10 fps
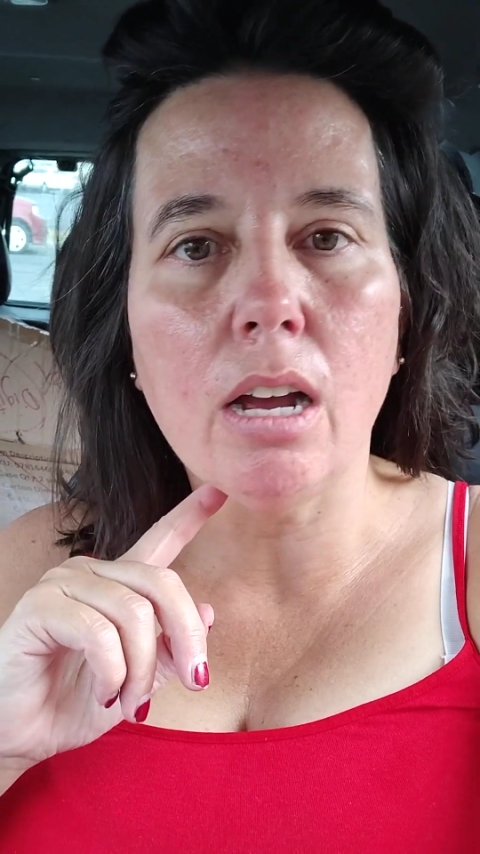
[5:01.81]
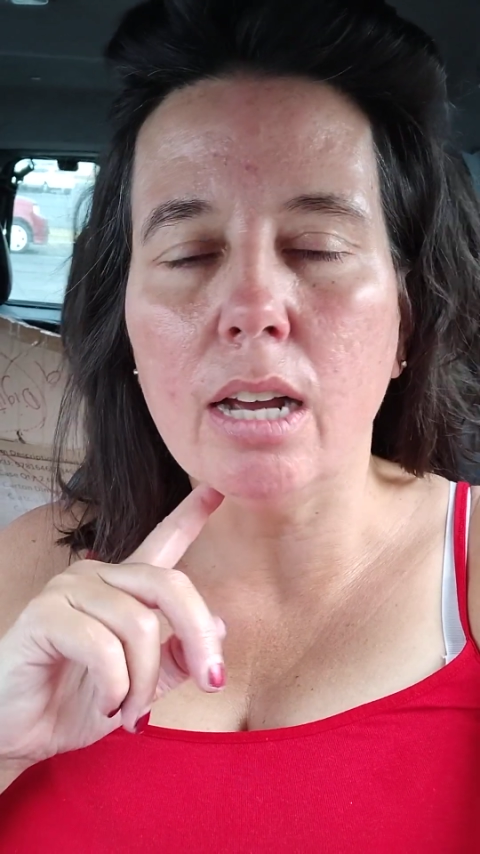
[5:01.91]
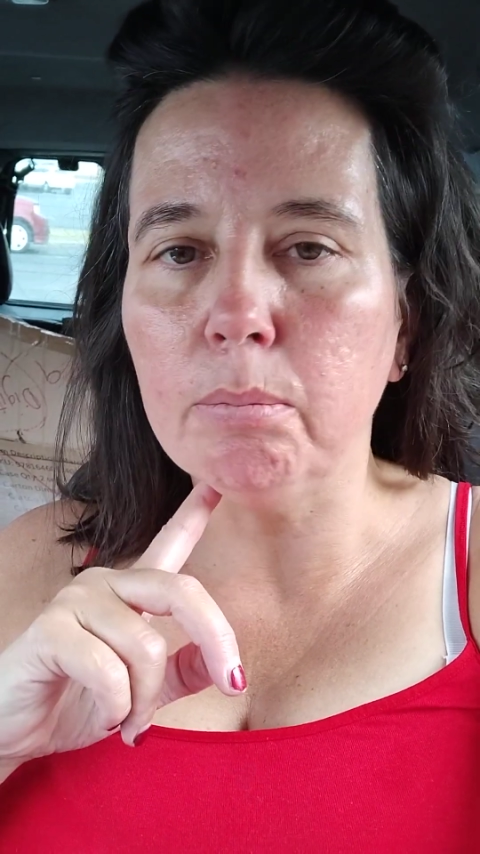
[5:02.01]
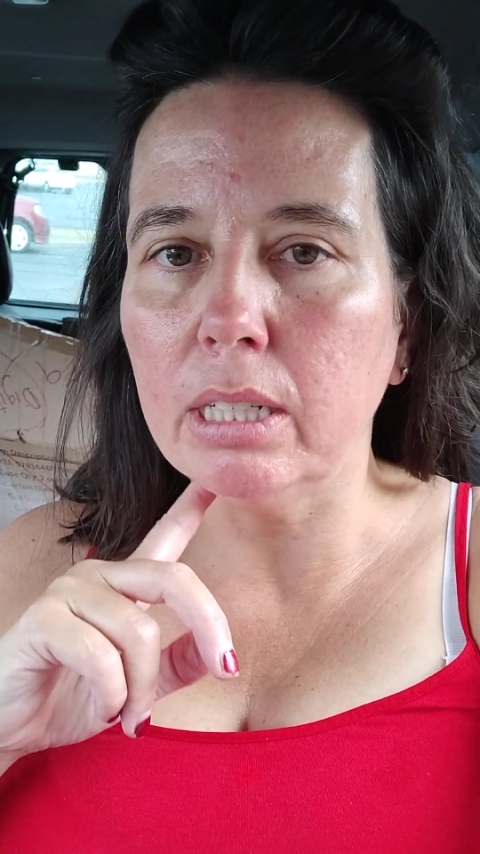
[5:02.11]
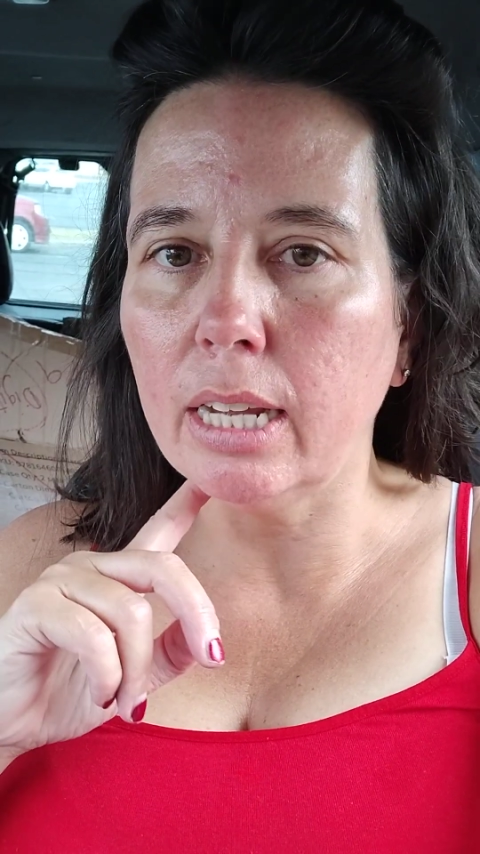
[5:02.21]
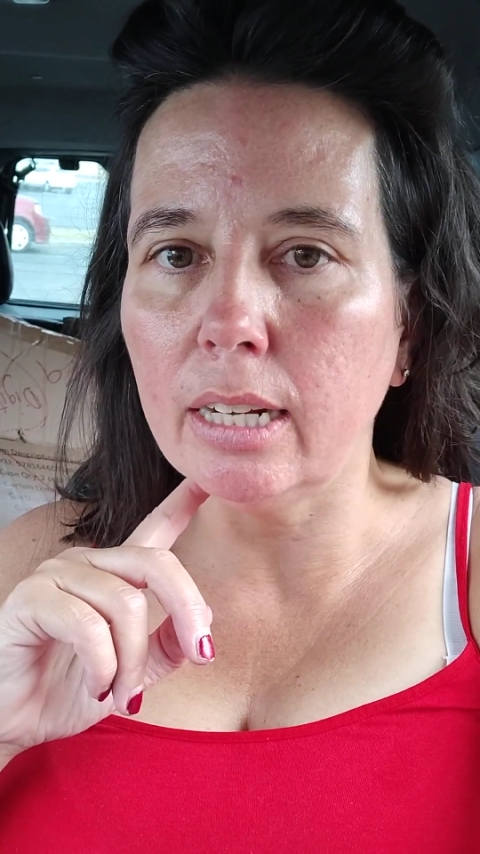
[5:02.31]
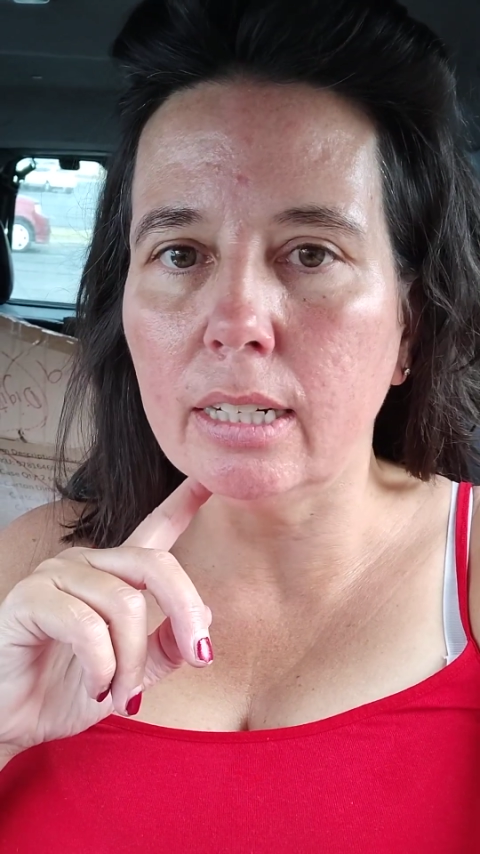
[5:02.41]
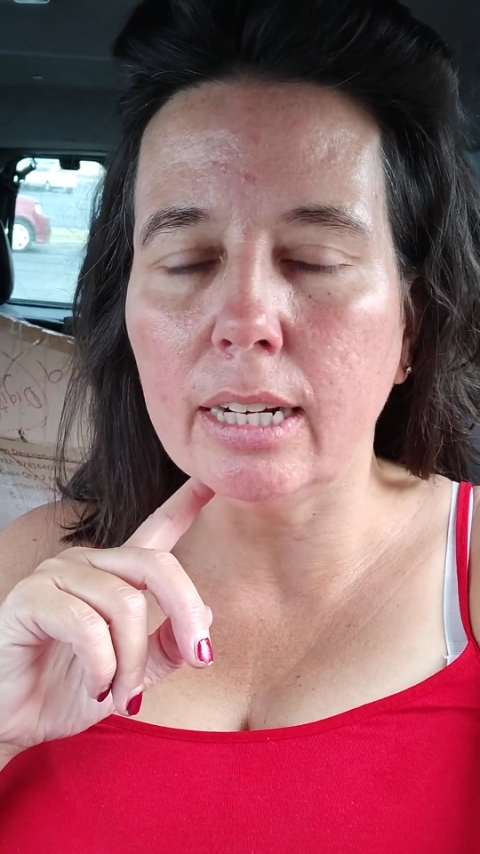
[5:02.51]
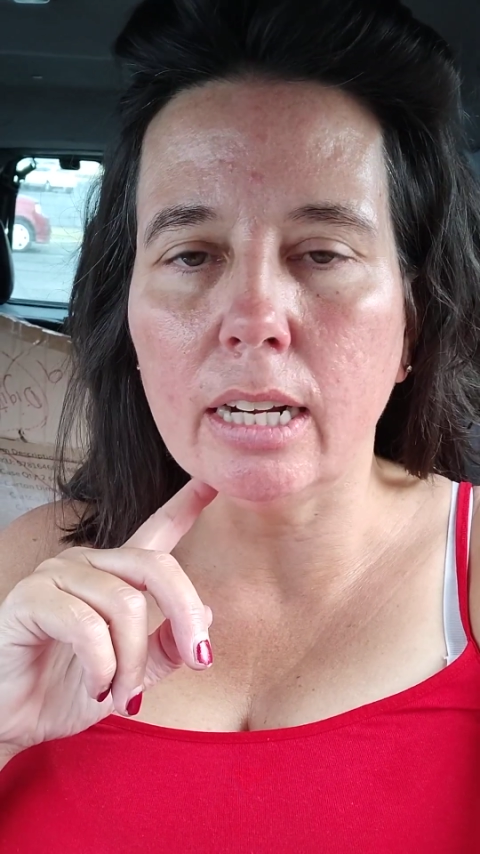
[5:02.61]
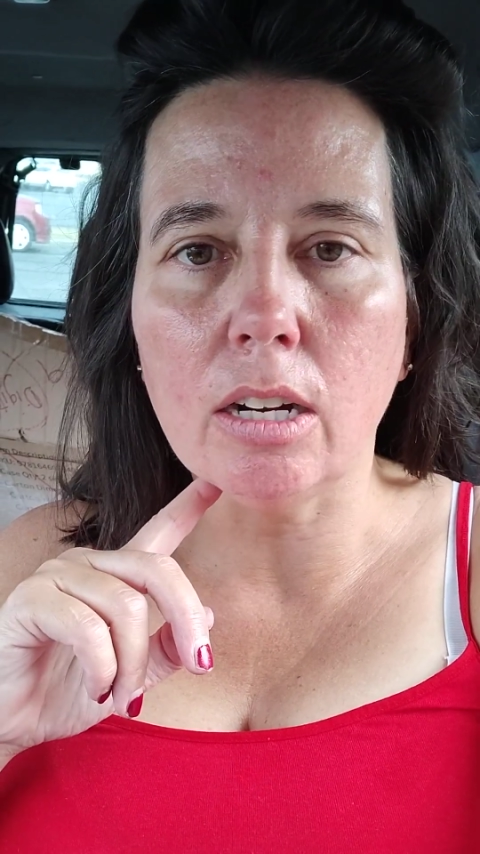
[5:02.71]

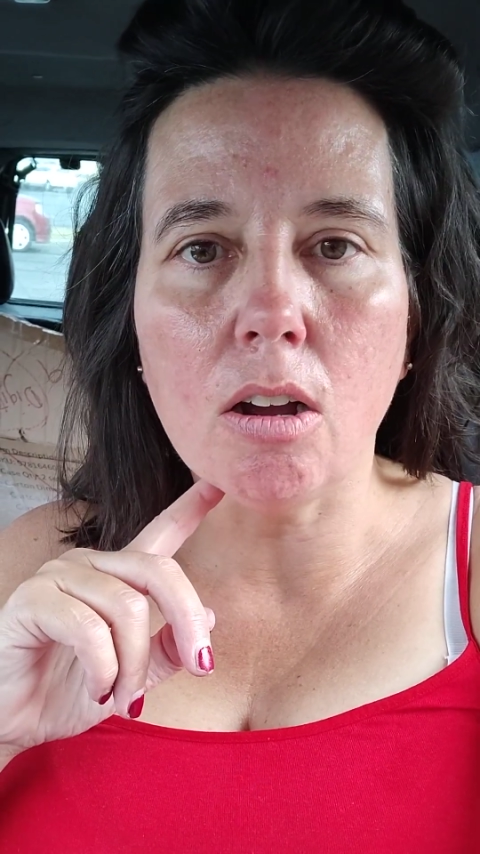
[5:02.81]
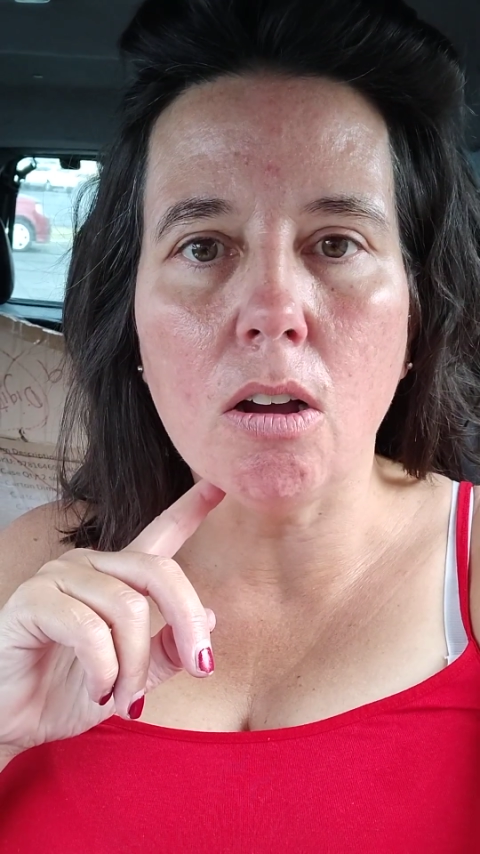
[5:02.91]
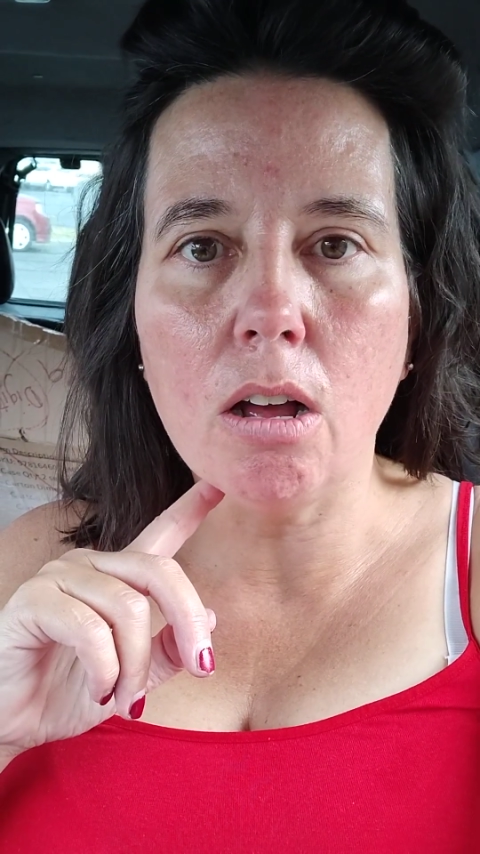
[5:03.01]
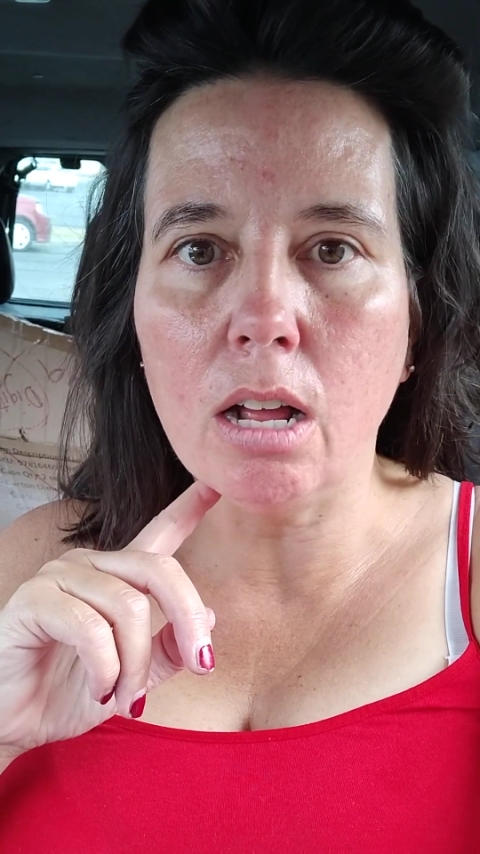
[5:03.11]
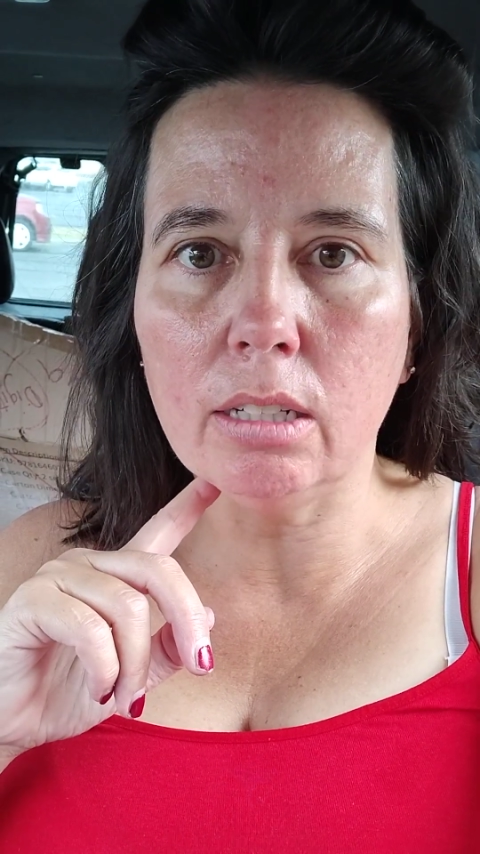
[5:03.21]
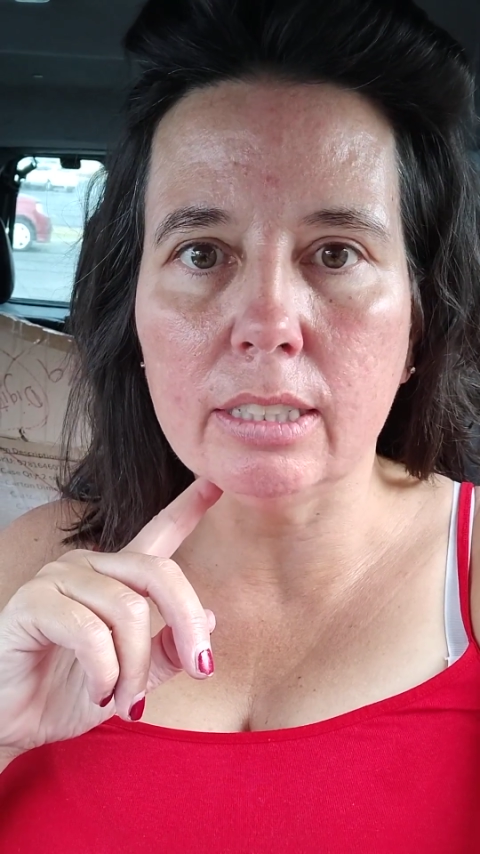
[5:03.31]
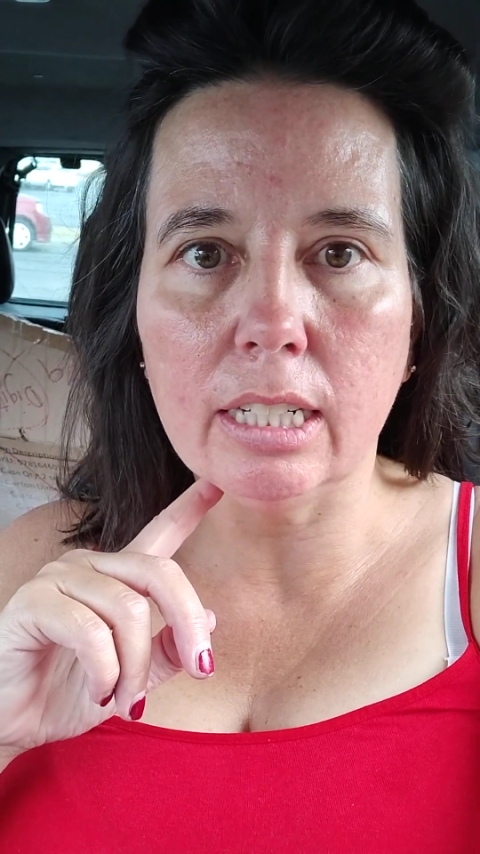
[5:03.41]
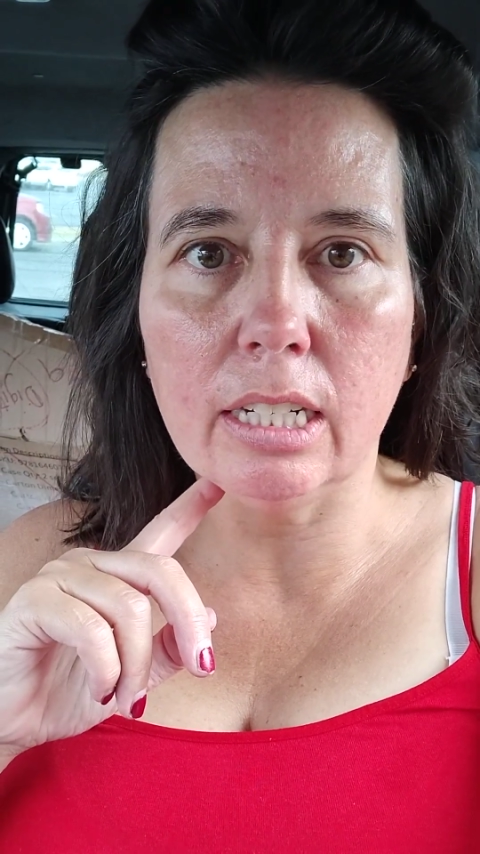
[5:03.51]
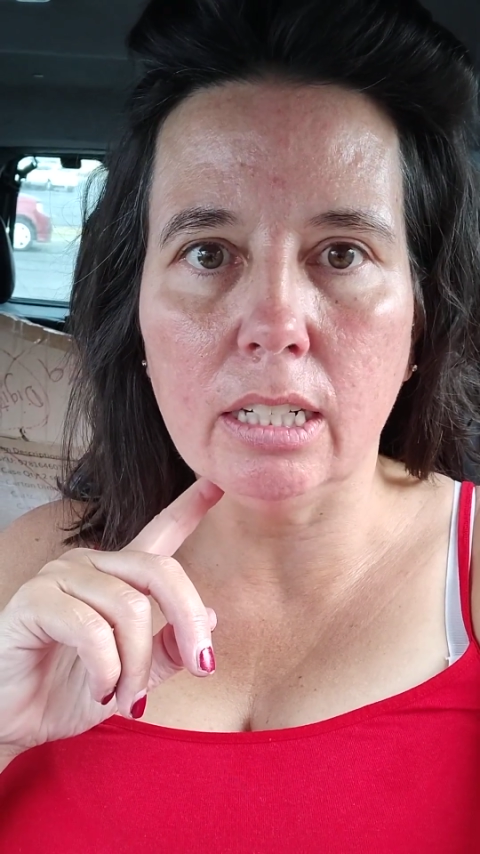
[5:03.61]
obligated at all to